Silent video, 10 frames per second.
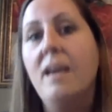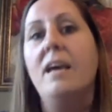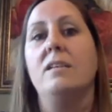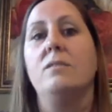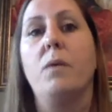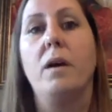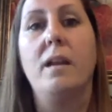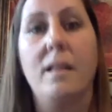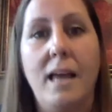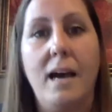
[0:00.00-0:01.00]
is what
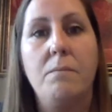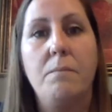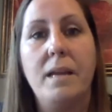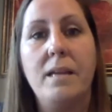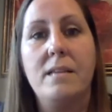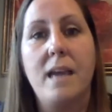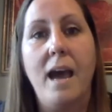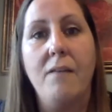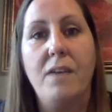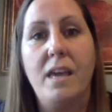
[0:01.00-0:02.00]
allowed me to
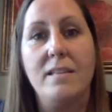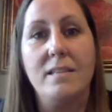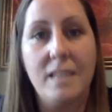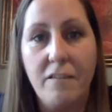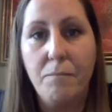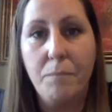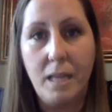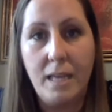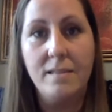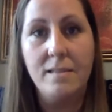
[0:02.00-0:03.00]
have a safe
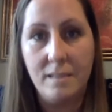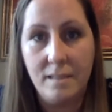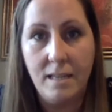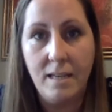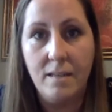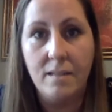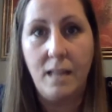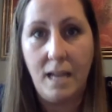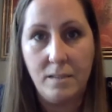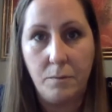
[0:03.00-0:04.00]
place to send
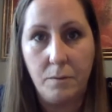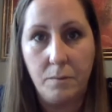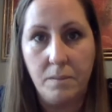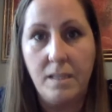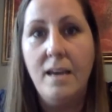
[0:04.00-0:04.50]
classrooms.